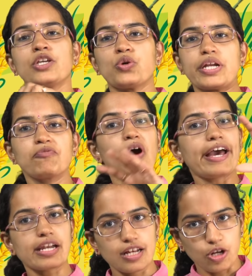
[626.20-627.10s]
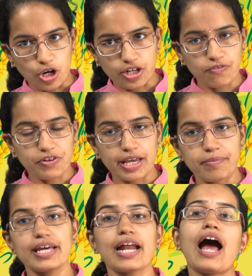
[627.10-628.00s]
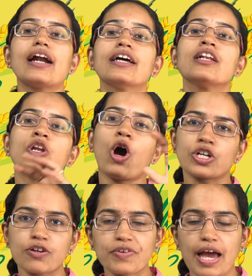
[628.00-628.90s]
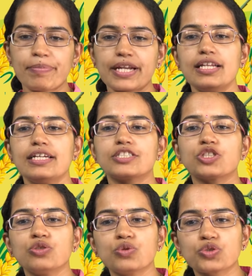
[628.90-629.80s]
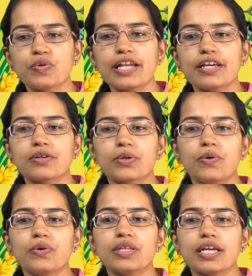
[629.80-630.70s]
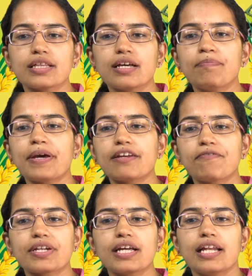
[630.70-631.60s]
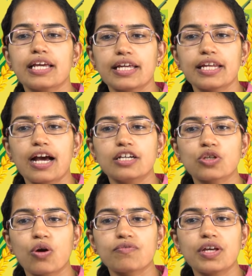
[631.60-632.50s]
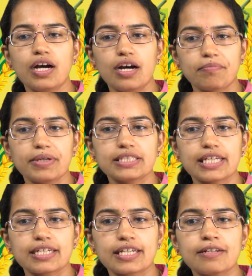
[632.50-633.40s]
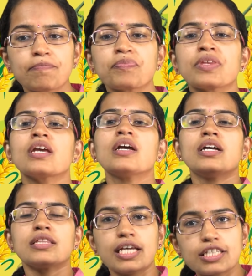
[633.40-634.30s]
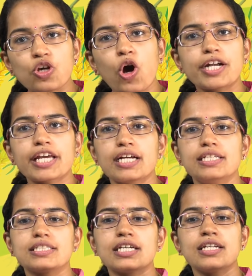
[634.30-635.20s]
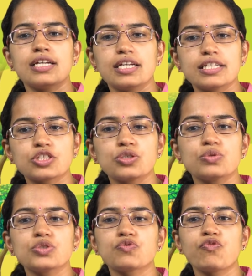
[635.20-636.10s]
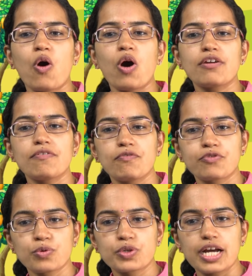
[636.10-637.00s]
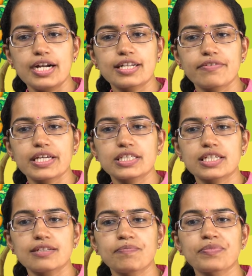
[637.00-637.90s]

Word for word: you require a lot of labor and a lot of capital. It's usually grown in the peripheral areas of the urban center. This horticulture is used for fruit cultivation,